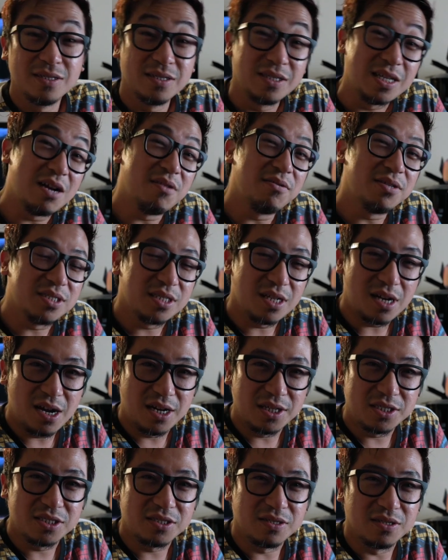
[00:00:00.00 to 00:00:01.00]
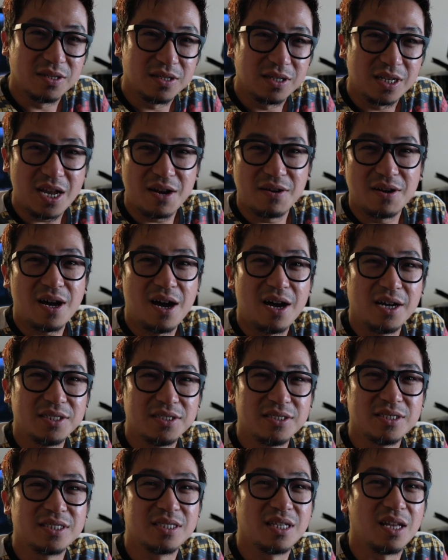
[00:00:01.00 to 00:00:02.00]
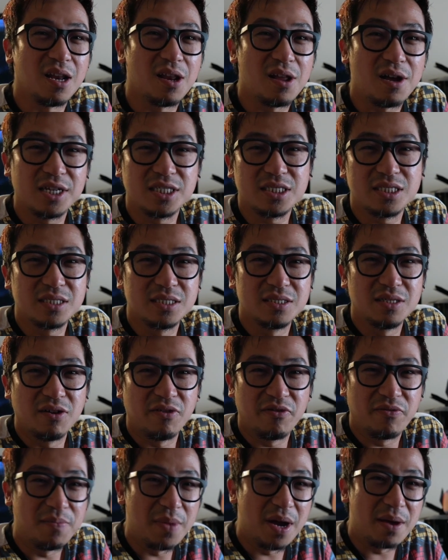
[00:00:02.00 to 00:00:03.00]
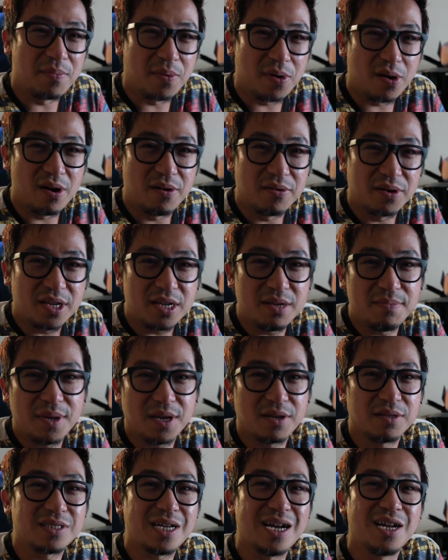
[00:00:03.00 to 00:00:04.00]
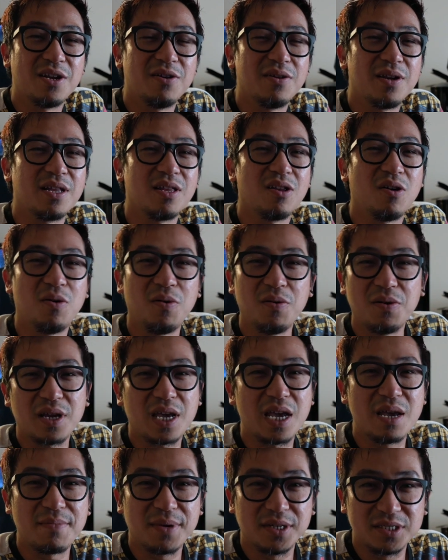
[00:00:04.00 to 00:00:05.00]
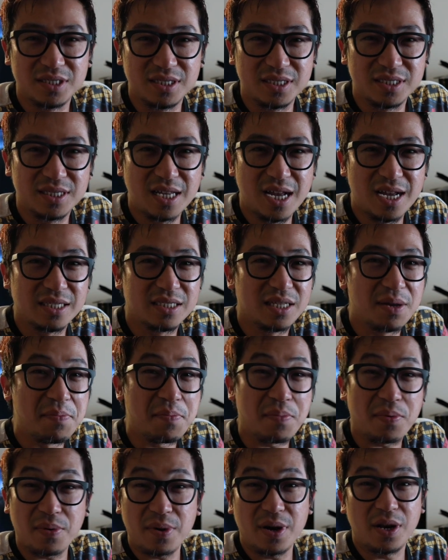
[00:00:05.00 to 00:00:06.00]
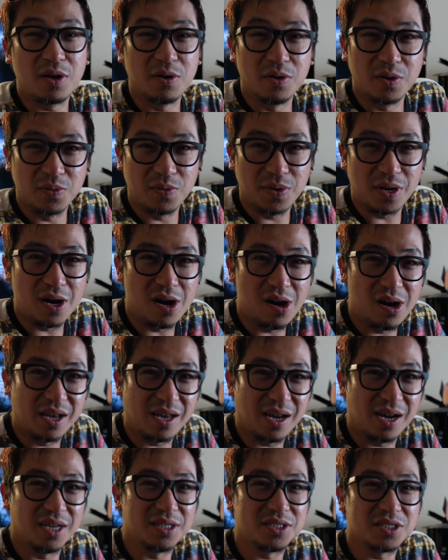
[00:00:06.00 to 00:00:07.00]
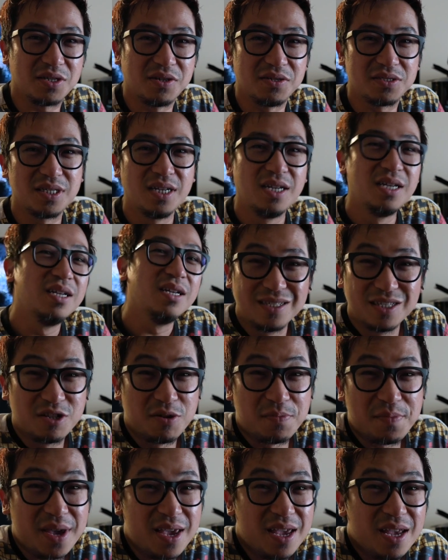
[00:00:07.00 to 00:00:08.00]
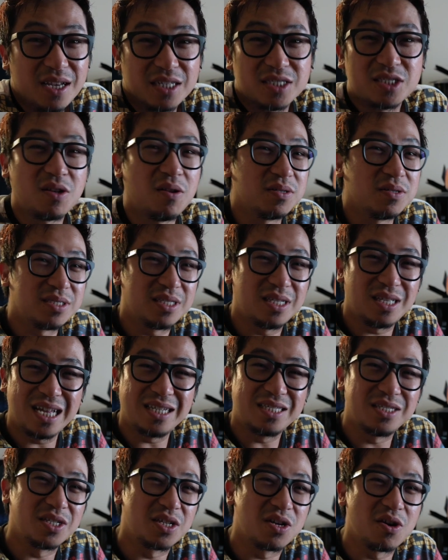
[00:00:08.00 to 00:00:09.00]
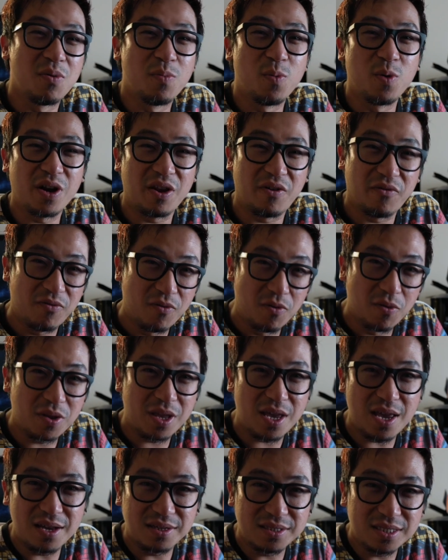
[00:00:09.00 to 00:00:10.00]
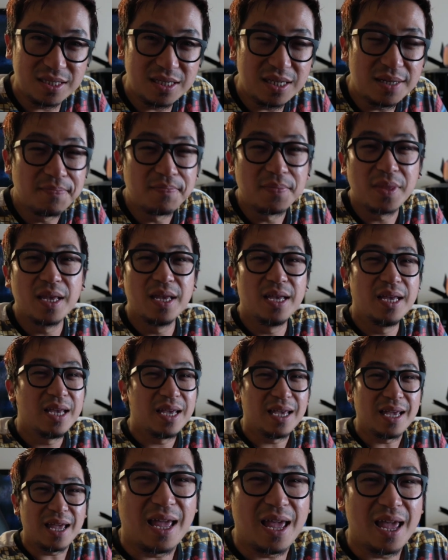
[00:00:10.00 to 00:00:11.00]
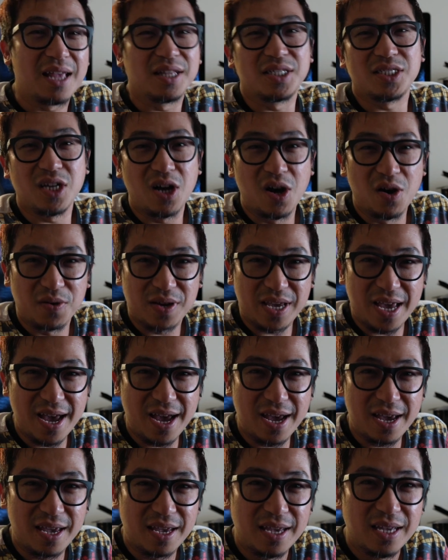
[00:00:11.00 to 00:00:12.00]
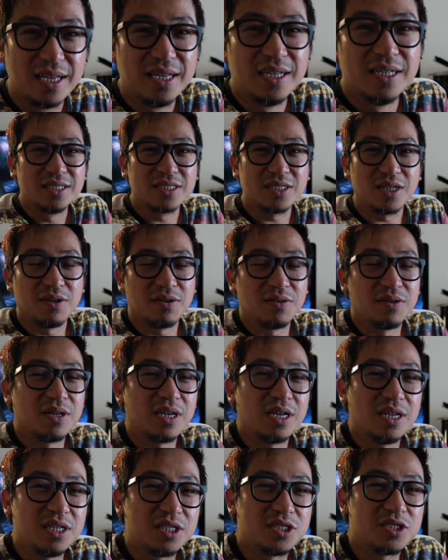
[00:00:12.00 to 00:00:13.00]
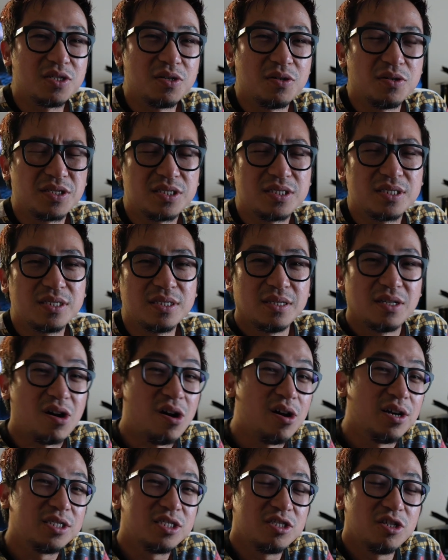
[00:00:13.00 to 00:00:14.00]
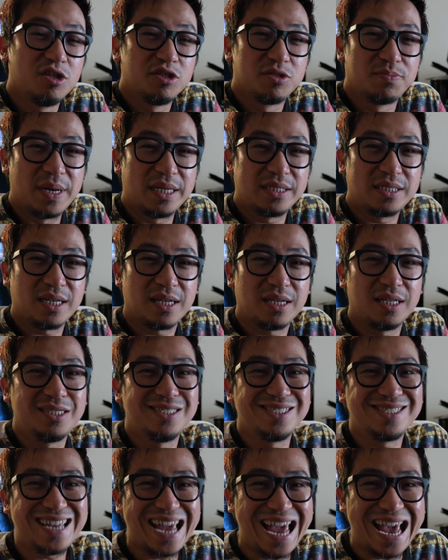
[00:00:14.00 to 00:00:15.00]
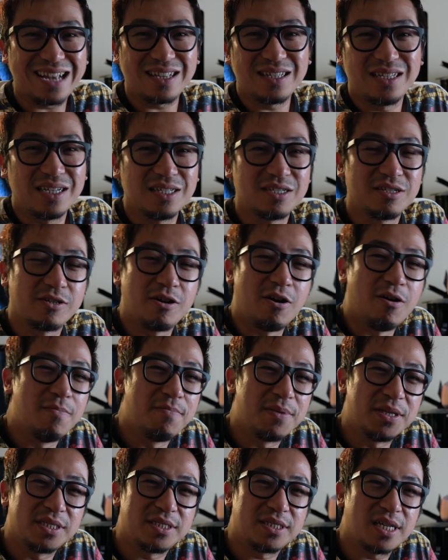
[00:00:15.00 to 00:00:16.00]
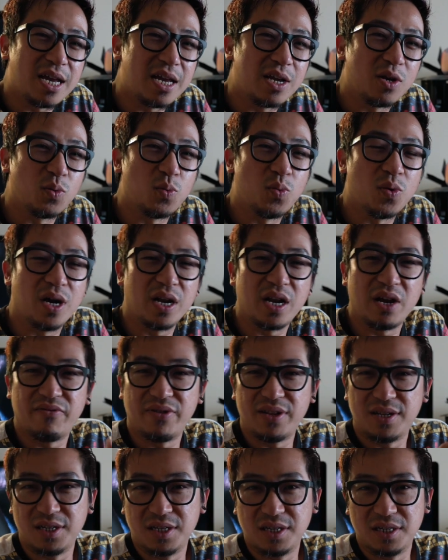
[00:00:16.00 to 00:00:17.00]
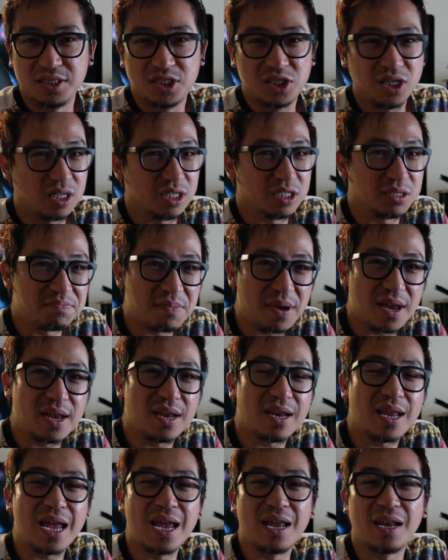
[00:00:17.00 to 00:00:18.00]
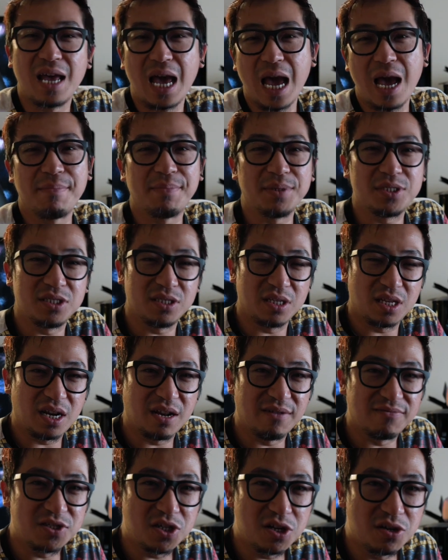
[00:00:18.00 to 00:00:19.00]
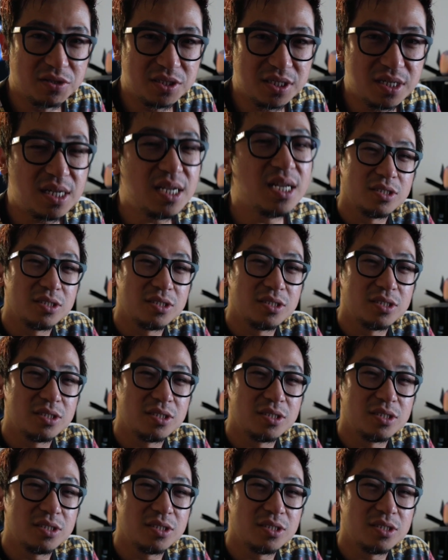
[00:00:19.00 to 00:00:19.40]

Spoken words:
Now it's the ISO. Now the ISO is the last of my priority because I know that all the cameras these days, they're pretty good with the high ISOs. To me, as as it doesn't go more than 4000, it's okay. So in these shots, the ISO is basically just acting to compensate whatever the shutter speed and the aperture that I've chosen.